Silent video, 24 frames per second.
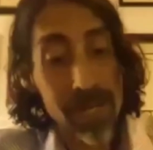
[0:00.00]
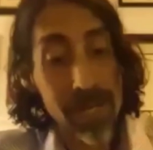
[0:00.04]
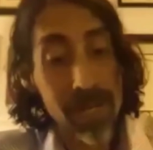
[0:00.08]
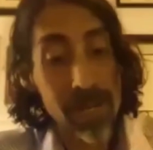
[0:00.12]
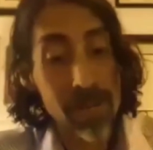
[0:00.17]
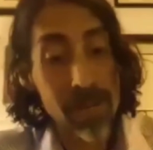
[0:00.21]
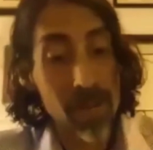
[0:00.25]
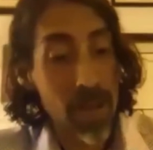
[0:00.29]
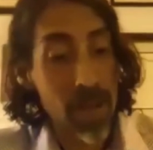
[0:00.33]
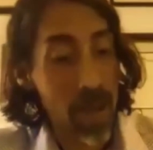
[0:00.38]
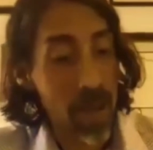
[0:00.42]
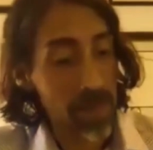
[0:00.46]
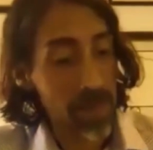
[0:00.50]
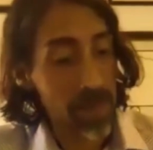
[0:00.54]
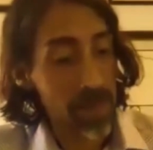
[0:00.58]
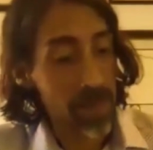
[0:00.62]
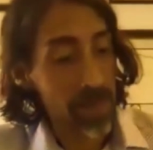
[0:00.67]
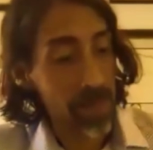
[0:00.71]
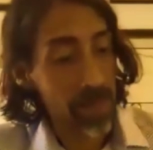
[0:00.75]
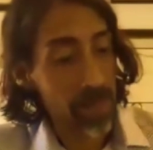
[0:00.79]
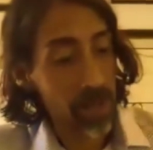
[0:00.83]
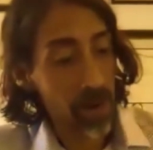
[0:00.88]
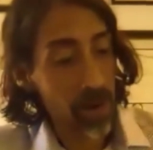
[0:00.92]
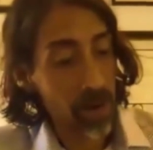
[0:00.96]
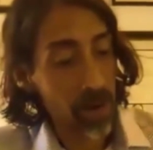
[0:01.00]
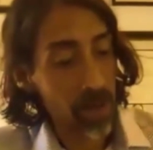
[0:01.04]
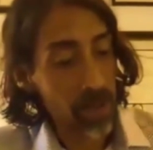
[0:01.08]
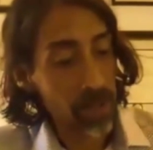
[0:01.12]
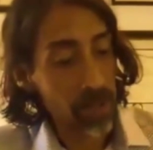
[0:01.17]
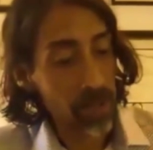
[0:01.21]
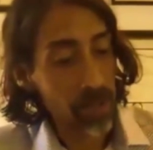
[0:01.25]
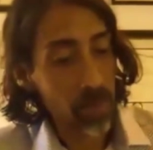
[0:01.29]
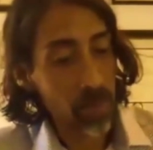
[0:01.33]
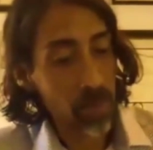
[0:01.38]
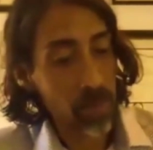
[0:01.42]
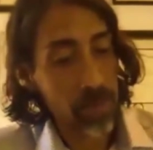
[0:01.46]
and then I think
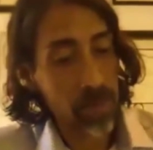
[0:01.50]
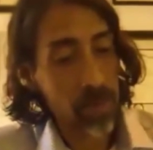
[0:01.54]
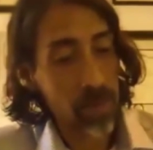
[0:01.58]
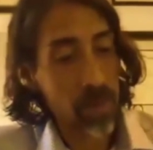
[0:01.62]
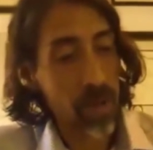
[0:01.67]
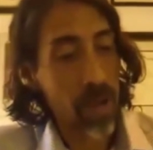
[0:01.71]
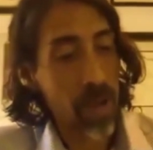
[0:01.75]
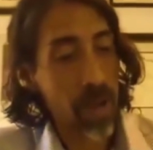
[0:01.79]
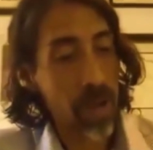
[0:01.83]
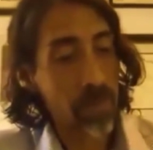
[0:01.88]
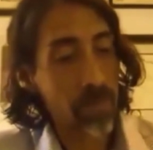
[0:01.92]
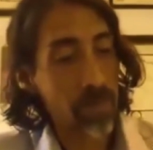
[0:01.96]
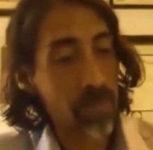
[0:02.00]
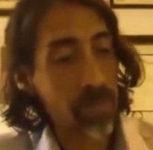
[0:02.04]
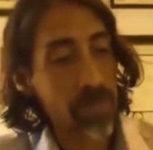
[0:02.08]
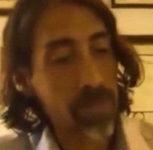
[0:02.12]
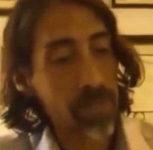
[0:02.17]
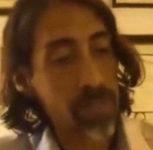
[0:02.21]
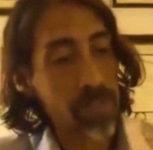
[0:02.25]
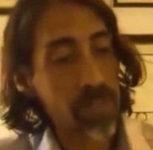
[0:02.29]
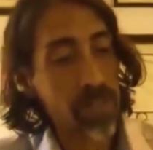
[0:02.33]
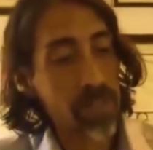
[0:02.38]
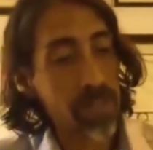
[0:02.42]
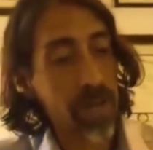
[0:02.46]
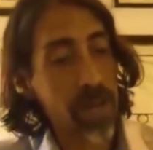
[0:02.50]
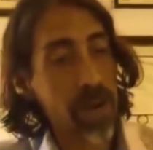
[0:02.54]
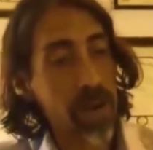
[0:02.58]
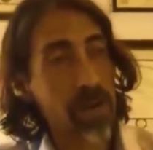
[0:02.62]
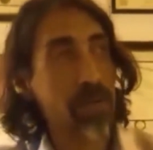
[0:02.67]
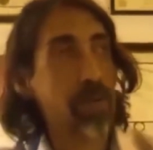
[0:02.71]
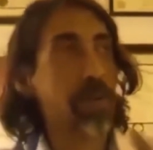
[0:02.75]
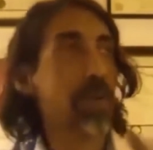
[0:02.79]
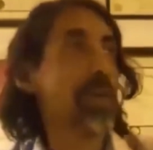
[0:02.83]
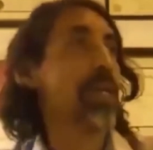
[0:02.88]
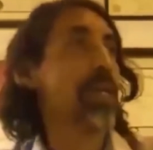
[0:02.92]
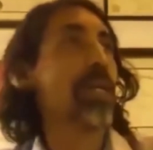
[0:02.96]
also when you have these
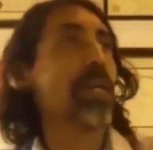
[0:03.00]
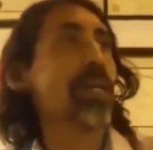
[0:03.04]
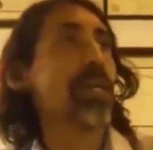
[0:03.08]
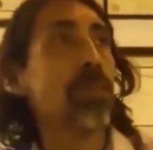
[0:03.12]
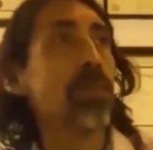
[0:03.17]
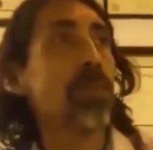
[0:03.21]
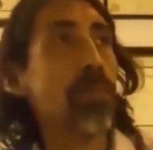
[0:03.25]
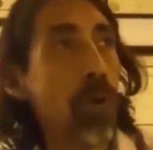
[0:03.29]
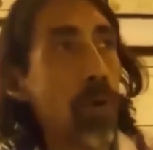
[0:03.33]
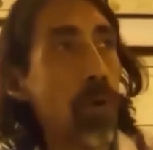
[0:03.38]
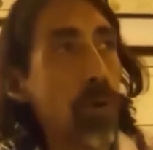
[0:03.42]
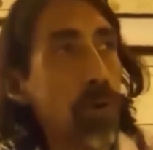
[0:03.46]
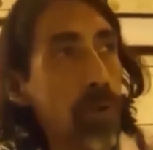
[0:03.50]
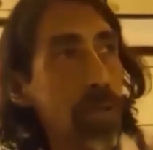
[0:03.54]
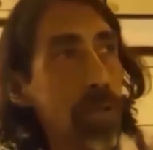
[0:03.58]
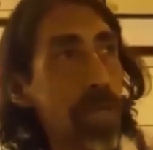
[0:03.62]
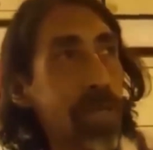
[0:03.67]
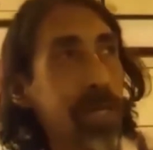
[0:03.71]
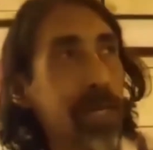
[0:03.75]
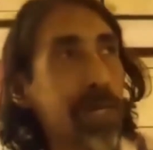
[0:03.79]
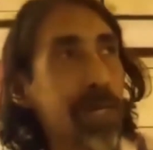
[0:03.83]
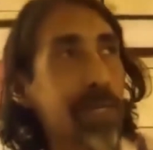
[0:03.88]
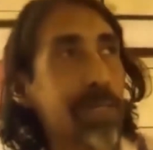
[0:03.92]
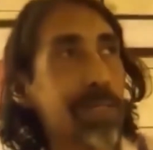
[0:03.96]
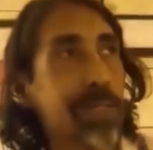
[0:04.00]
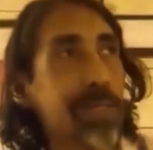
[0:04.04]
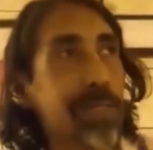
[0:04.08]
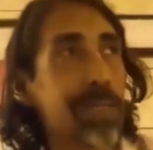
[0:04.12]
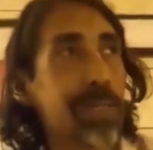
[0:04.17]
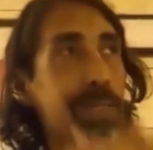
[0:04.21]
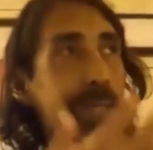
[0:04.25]
scary Ebola